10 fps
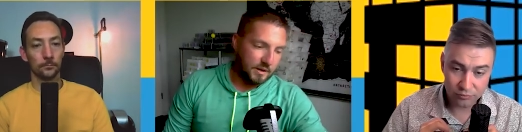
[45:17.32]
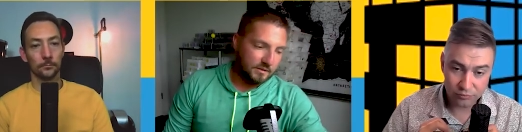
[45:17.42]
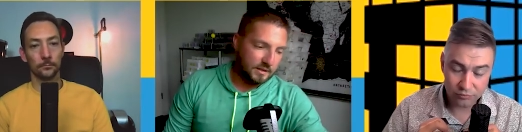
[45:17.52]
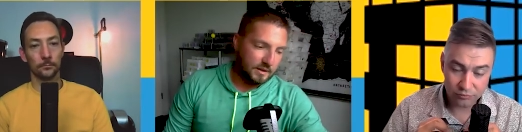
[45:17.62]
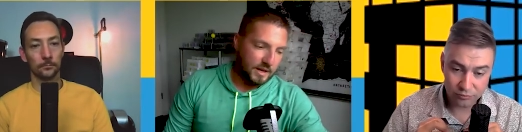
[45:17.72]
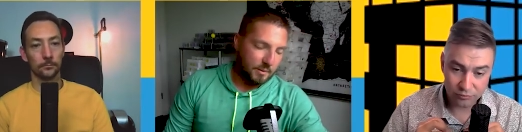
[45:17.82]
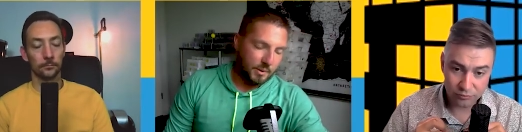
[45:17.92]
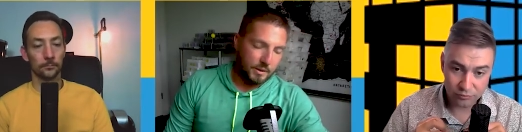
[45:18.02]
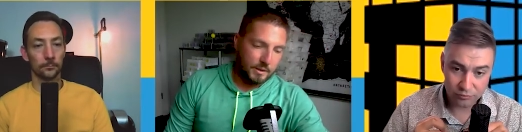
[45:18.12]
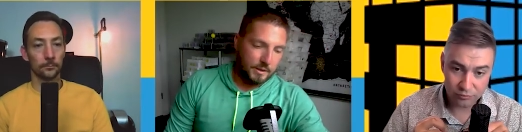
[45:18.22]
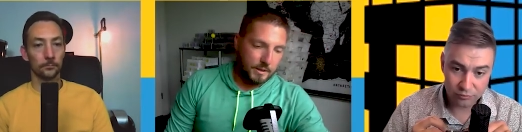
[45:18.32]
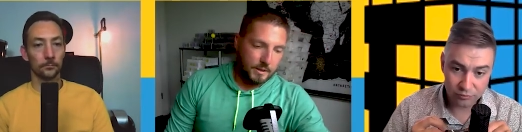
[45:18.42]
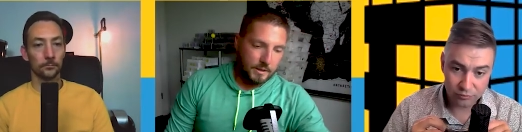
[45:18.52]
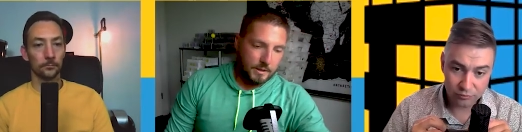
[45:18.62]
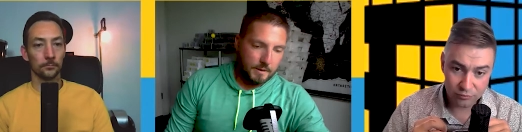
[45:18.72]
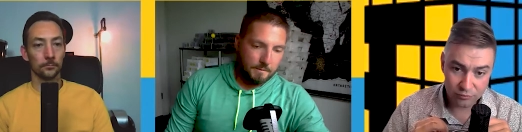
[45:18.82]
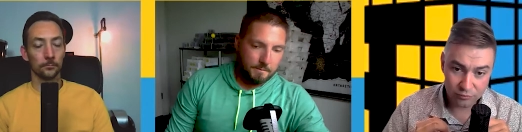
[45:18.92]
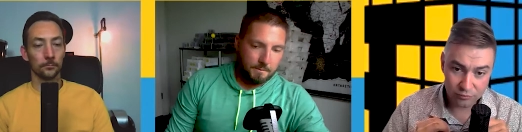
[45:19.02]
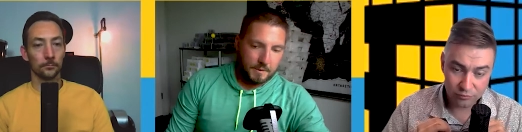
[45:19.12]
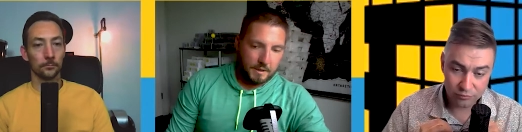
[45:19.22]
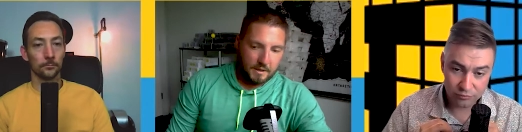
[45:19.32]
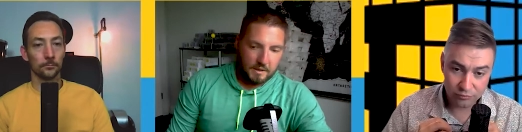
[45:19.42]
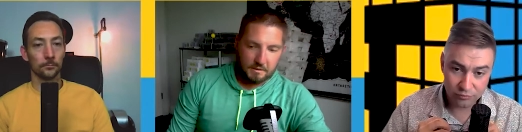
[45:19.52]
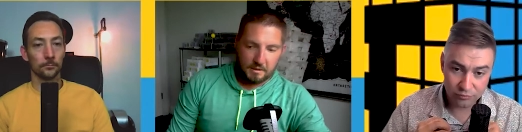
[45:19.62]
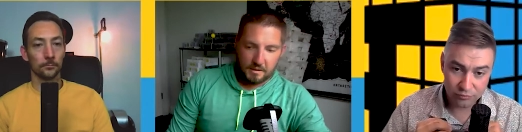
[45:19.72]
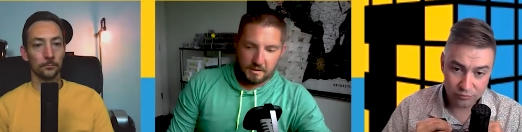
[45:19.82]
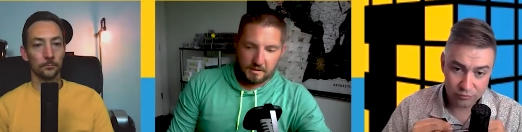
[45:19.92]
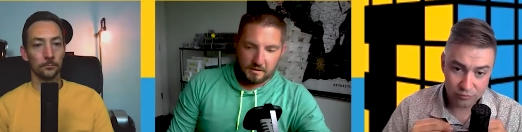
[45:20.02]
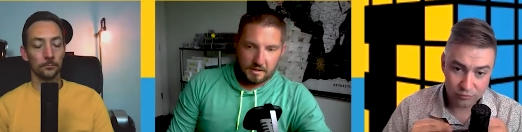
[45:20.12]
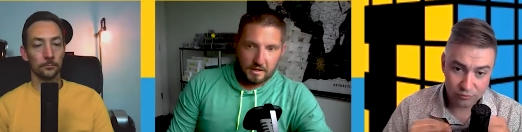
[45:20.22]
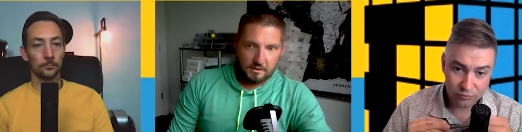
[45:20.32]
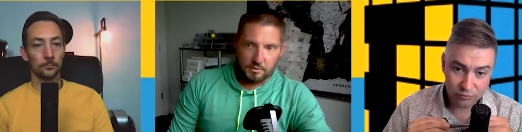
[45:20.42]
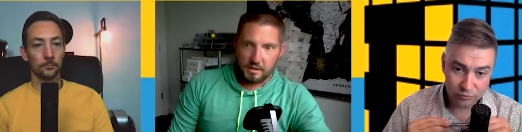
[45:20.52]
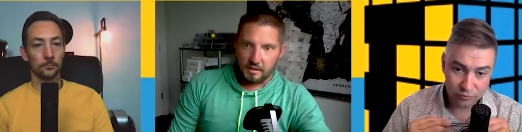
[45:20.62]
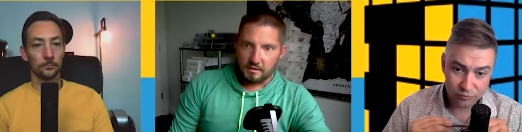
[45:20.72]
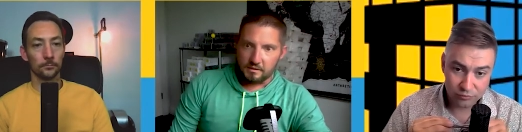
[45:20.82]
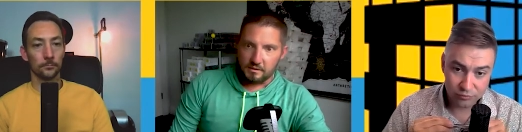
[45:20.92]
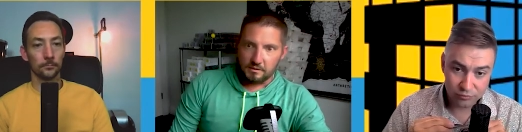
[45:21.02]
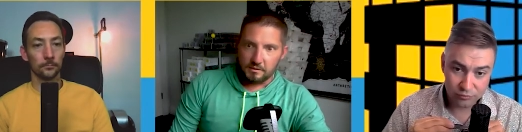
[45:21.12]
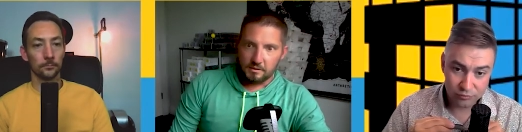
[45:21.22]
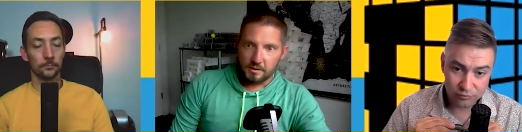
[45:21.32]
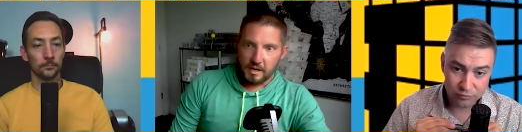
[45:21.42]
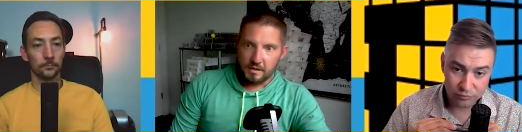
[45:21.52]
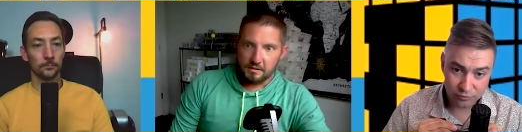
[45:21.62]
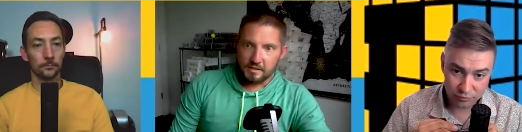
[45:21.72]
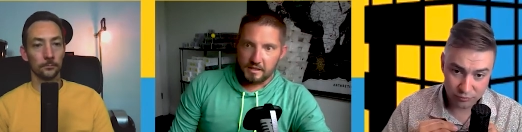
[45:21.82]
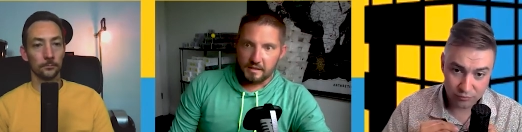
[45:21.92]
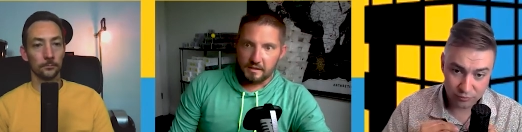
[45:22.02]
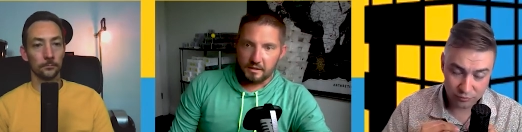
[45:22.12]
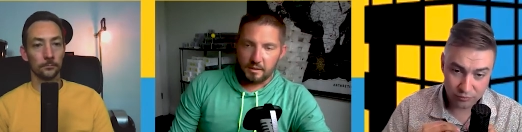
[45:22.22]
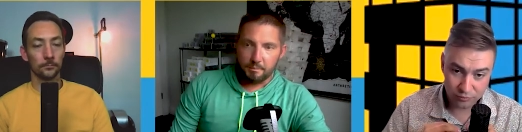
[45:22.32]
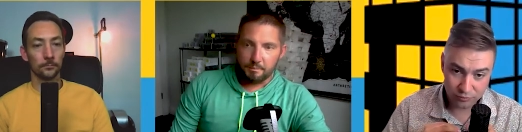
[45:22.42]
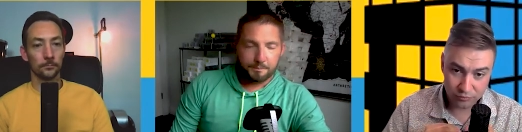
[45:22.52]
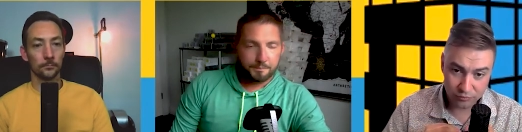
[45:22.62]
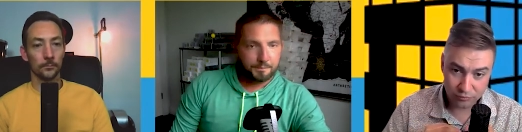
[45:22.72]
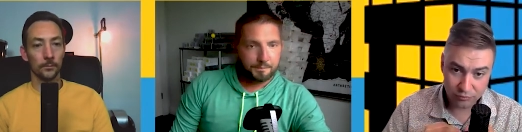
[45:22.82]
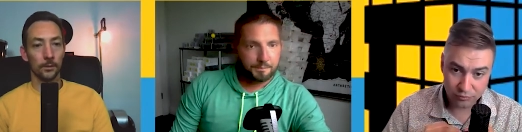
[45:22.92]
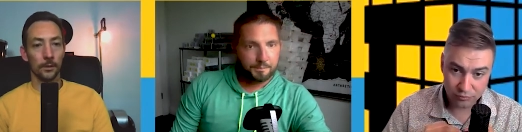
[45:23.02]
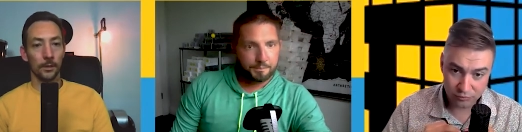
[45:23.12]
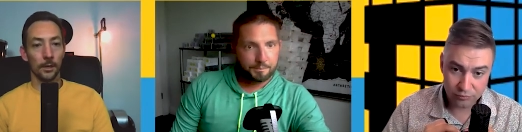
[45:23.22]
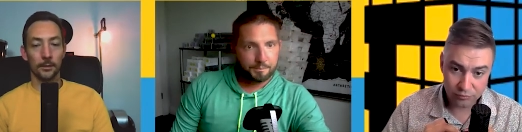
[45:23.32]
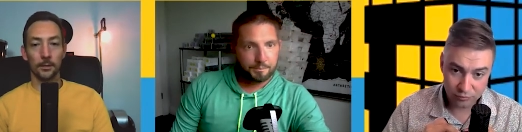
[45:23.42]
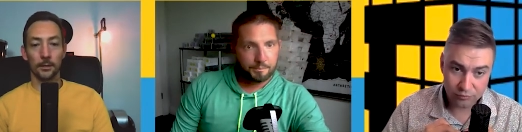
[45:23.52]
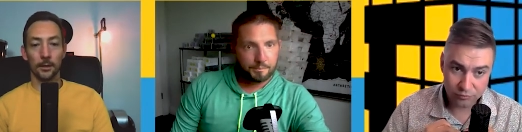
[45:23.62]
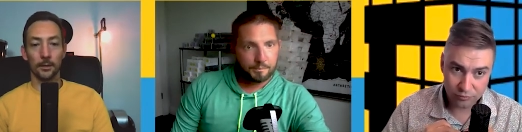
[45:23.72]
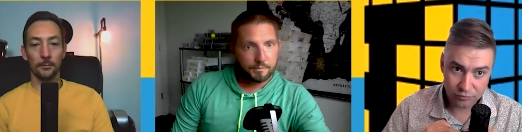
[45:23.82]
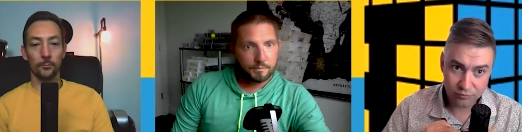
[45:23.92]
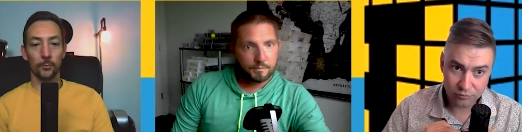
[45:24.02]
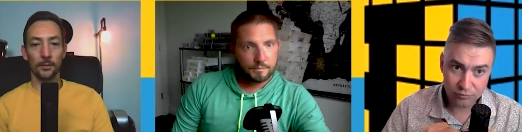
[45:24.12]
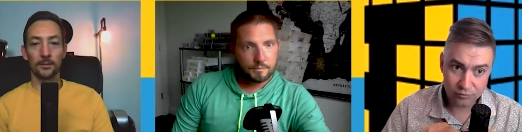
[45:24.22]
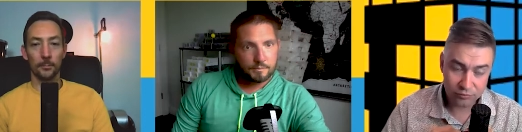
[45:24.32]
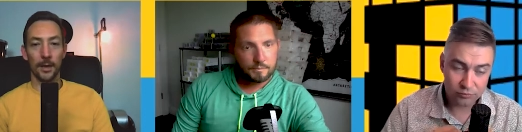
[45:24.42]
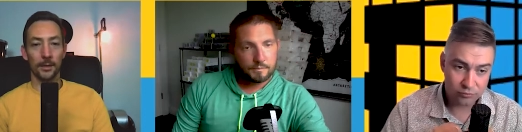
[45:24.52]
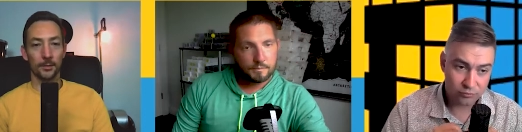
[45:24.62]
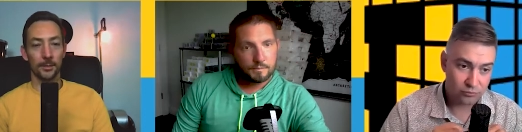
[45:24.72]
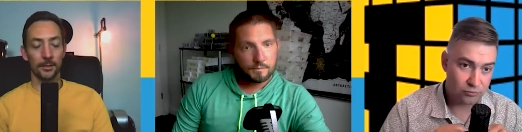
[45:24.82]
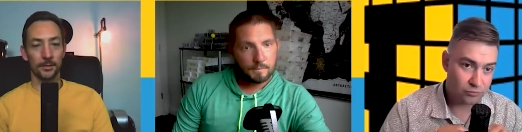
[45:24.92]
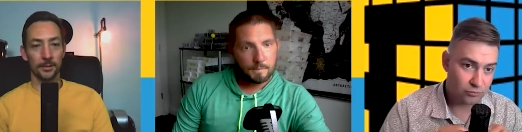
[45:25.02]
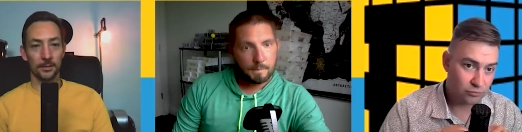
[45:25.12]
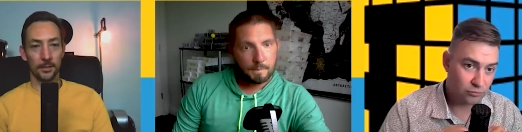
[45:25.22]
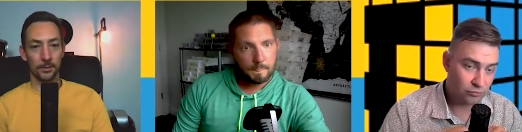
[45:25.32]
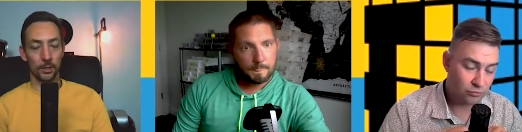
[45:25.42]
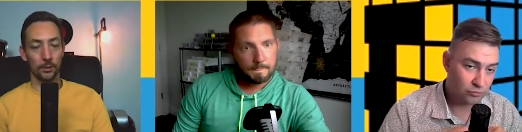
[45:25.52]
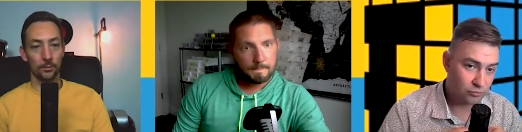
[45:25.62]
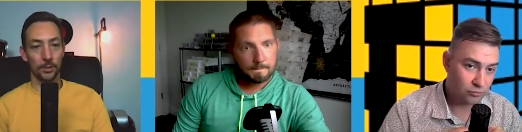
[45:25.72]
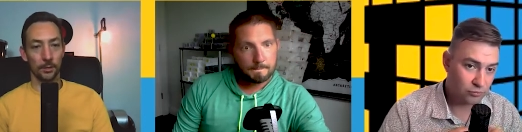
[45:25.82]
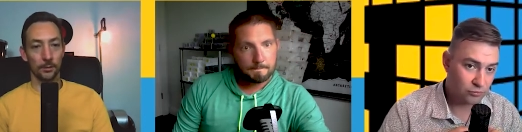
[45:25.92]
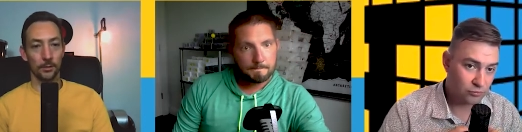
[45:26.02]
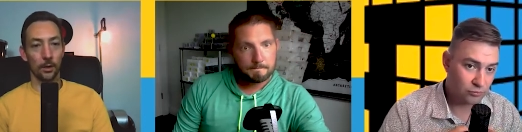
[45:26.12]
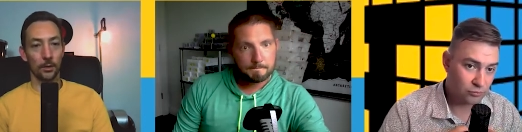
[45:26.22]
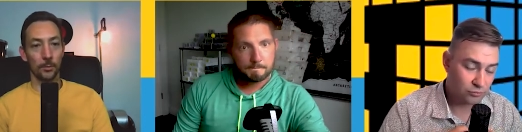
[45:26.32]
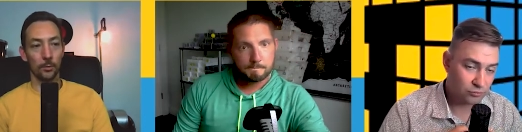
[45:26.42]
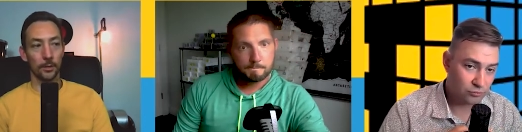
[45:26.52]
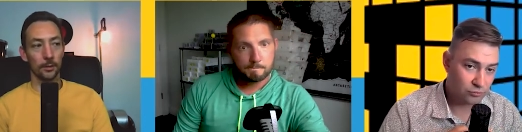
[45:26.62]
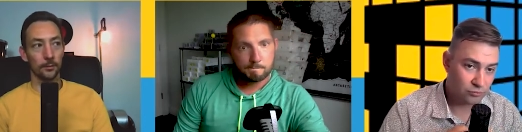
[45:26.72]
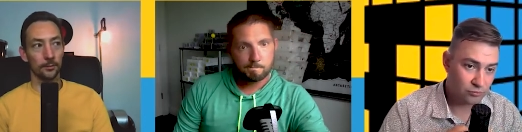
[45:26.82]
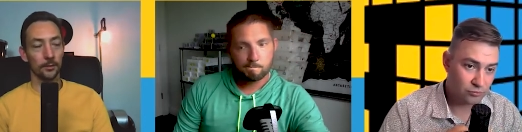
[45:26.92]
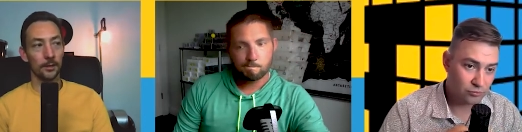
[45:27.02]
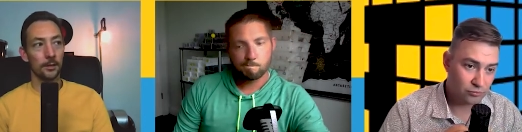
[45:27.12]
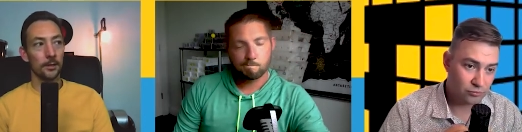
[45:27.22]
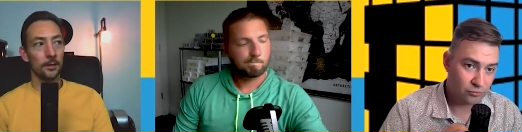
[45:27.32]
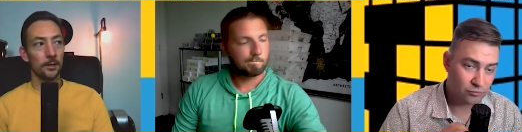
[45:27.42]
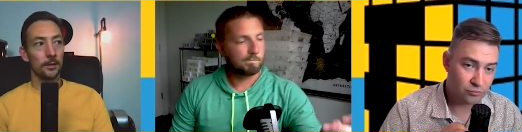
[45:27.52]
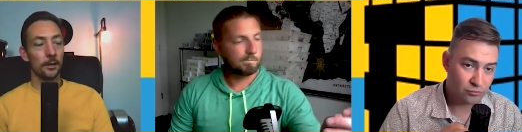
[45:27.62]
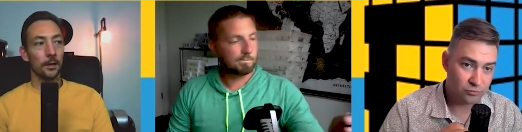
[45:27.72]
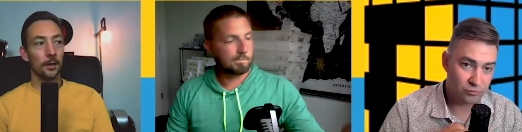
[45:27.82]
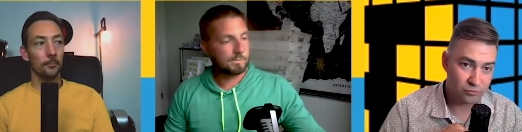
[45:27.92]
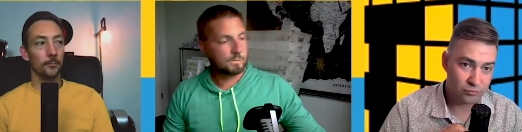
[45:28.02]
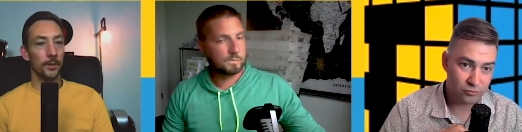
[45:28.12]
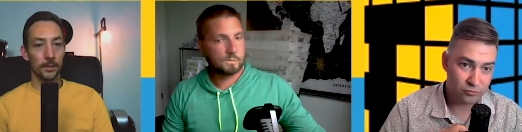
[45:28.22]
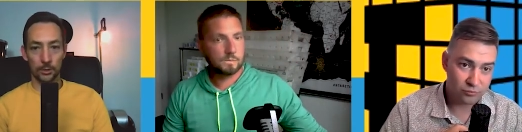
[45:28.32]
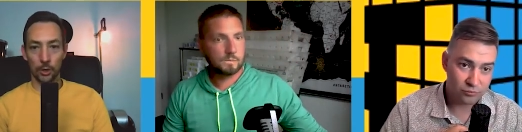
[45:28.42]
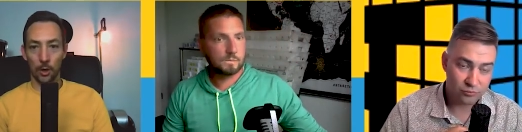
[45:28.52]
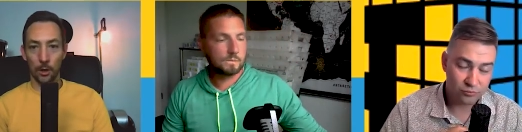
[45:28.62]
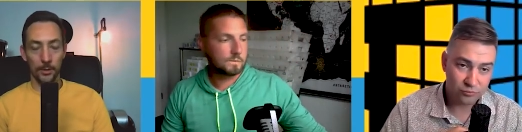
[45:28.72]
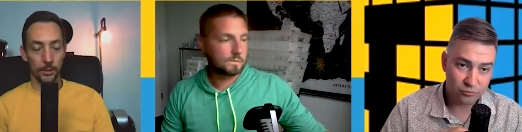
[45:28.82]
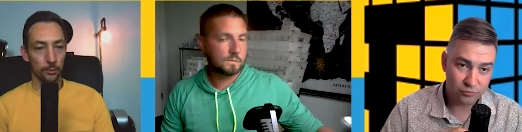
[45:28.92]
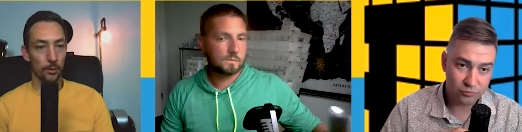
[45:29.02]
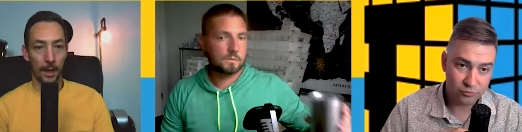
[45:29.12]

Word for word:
Speaker 1: say that, but it, it, that is what it is. You, you got to just take that leap.
Speaker 2: I think uh, risk management is, is such a huge thing to talk about, because um, this job that you